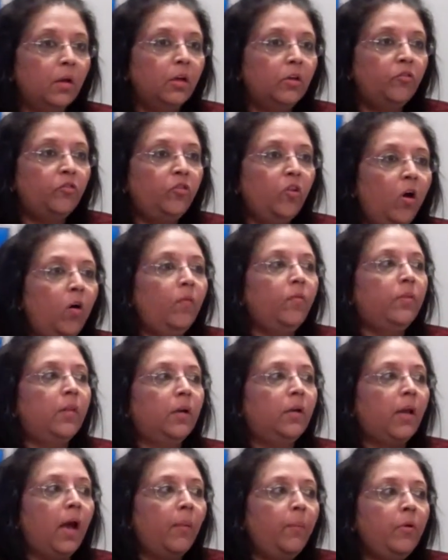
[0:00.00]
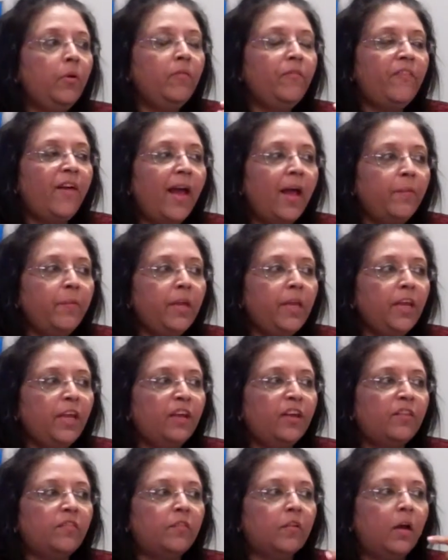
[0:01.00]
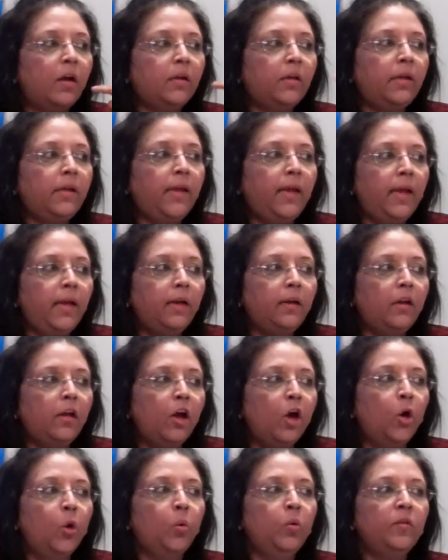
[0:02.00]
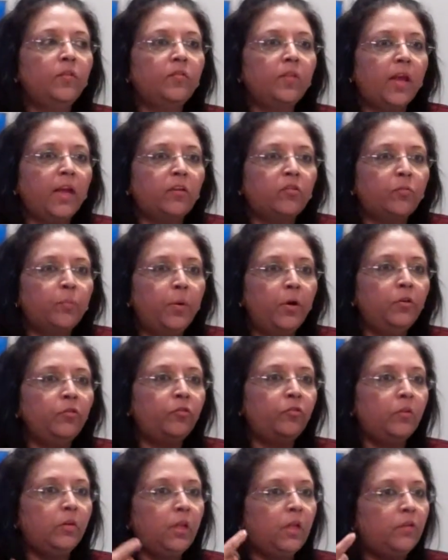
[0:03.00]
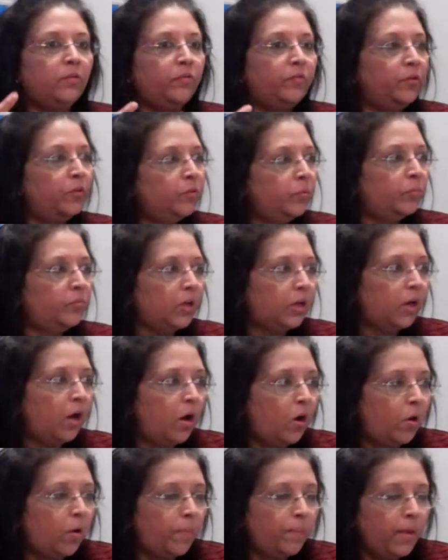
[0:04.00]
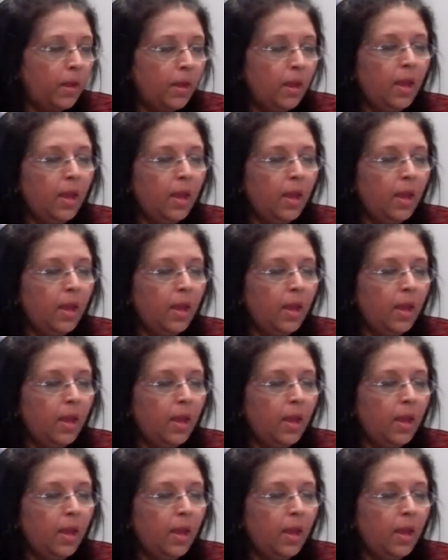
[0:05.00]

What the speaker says: So the double whammy is a kid who is exposed to these fumes at home